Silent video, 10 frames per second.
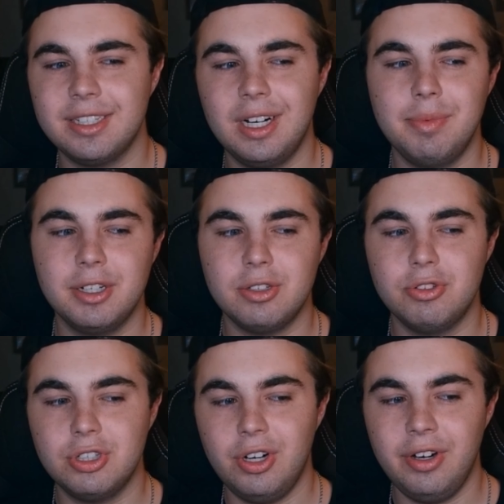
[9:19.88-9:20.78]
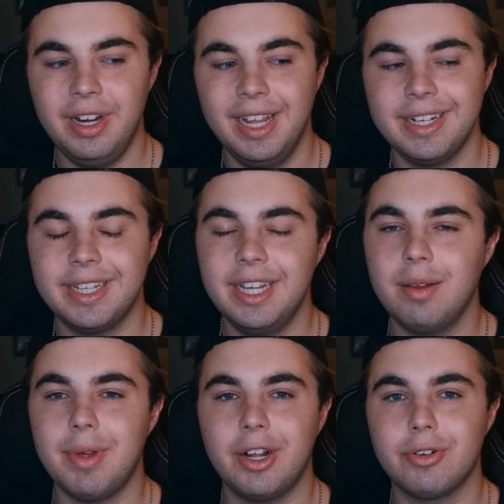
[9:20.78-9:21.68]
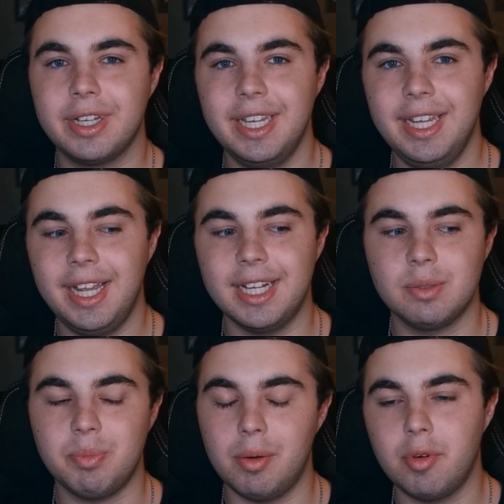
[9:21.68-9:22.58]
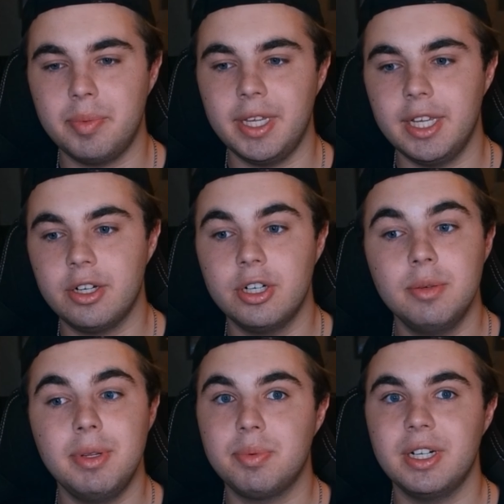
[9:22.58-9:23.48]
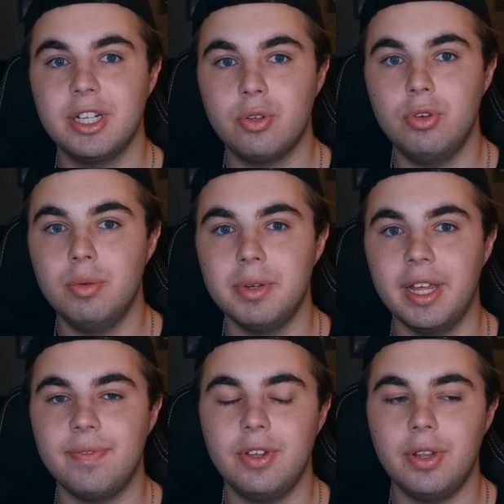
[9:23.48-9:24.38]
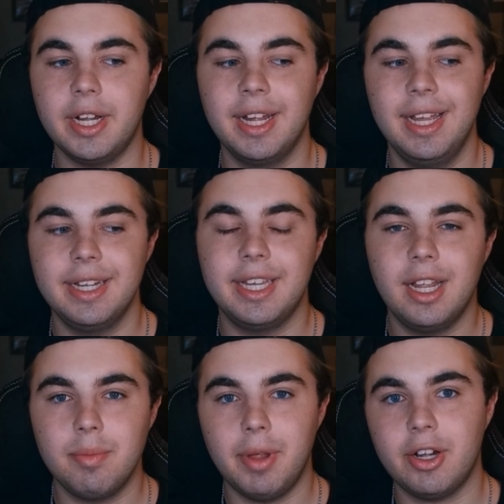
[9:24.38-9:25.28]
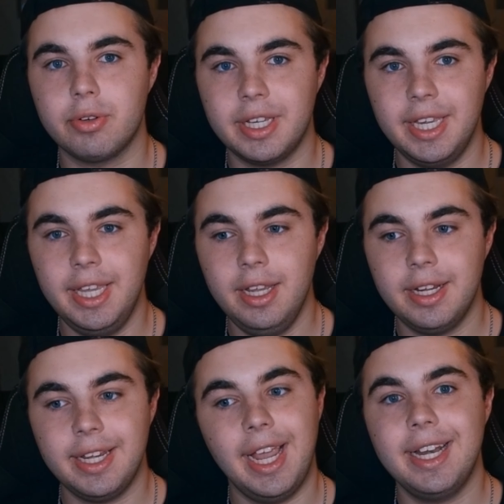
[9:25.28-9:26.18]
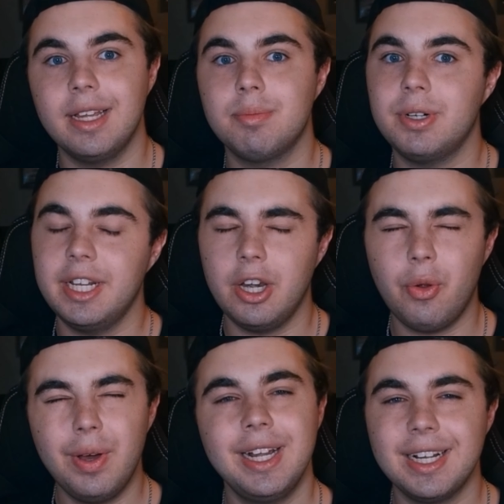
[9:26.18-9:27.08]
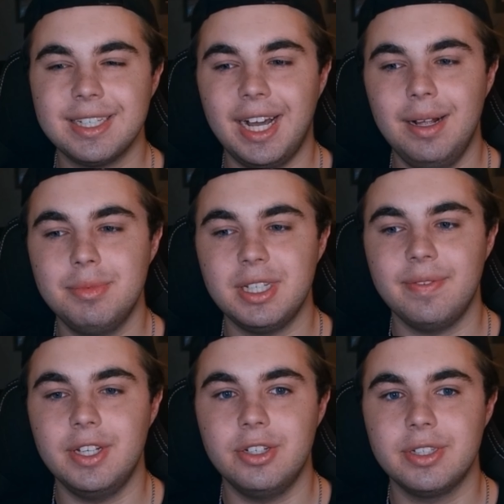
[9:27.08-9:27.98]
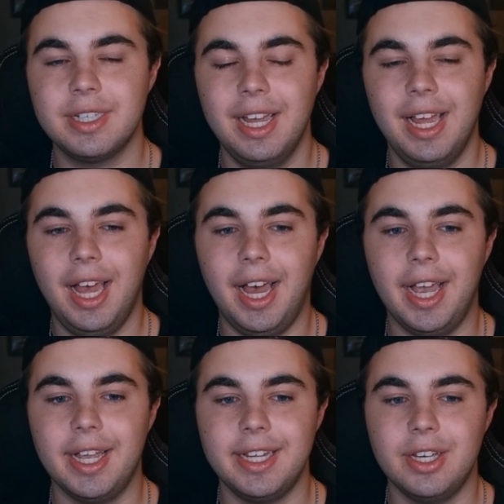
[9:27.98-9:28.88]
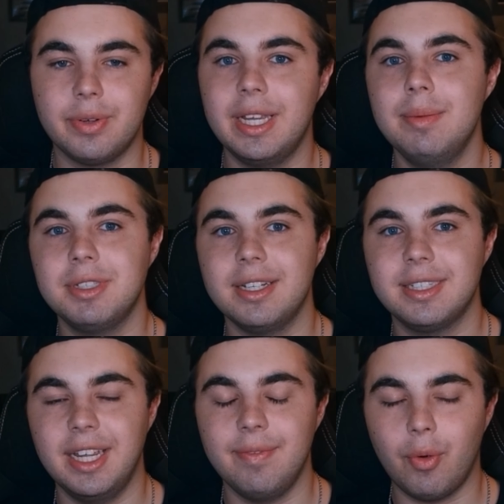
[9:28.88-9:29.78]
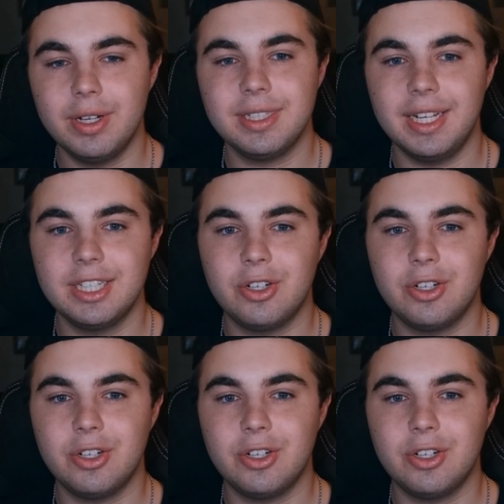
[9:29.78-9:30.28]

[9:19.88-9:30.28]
here. I'm not too sure. Keegan Michael Key as Bumblebee could be pretty cool, but I feel like Keegan Michael Key can get pretty annoying at times if he just, uh, you know, keeps that same voice that he's